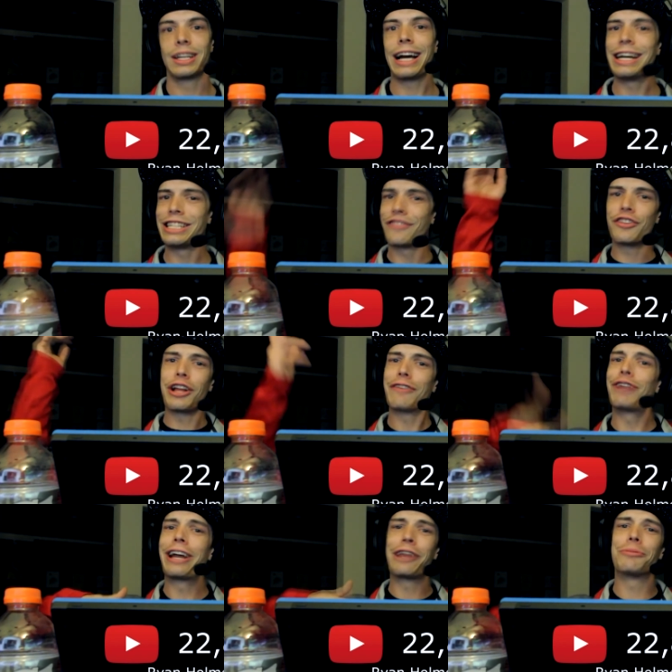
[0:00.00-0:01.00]
Guys, if you love
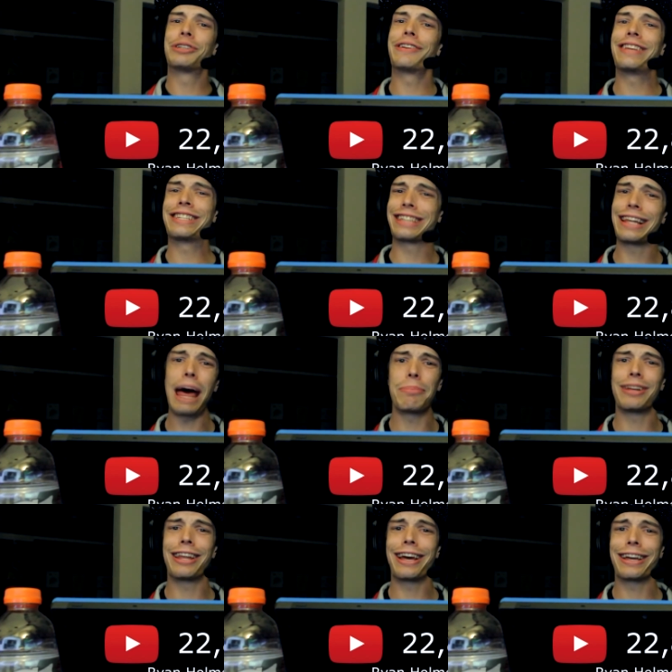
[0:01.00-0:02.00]
Ryan Holmes TV, slap a
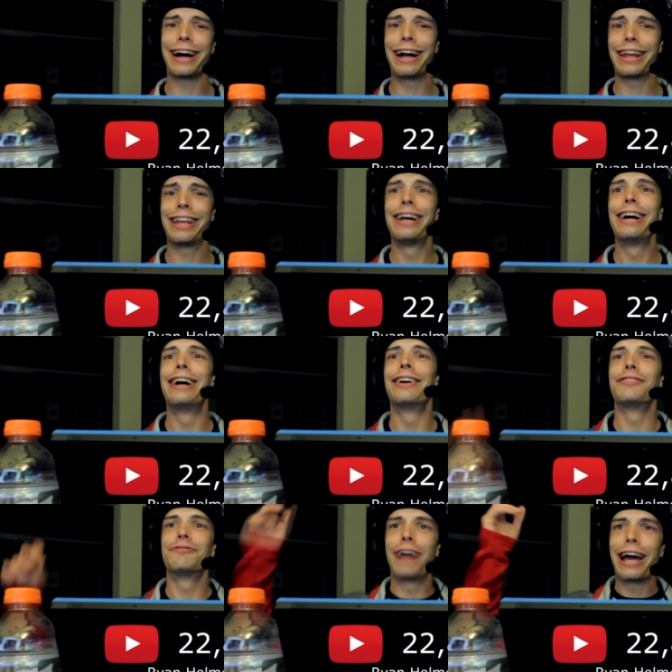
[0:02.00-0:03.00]
like on it.
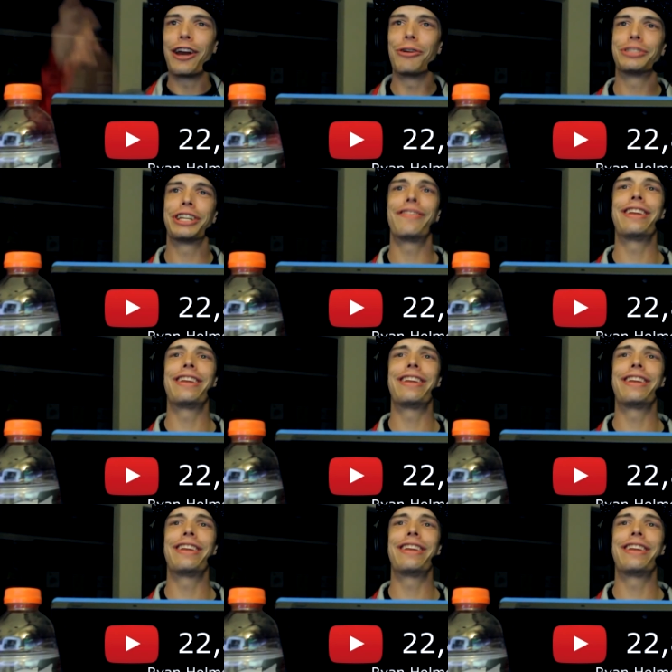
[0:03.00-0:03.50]
Ryan Holmes TV